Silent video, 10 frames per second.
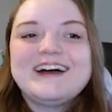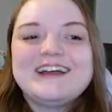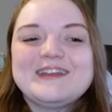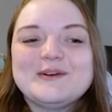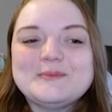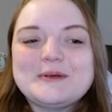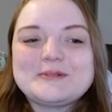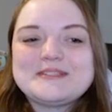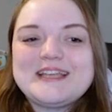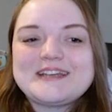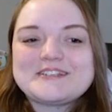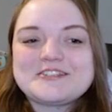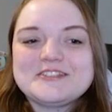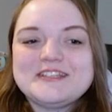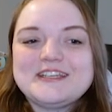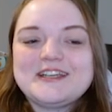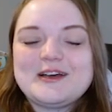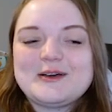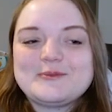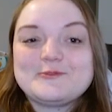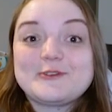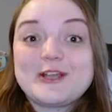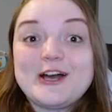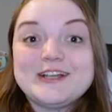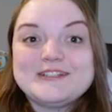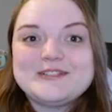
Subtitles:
I almost actually forgot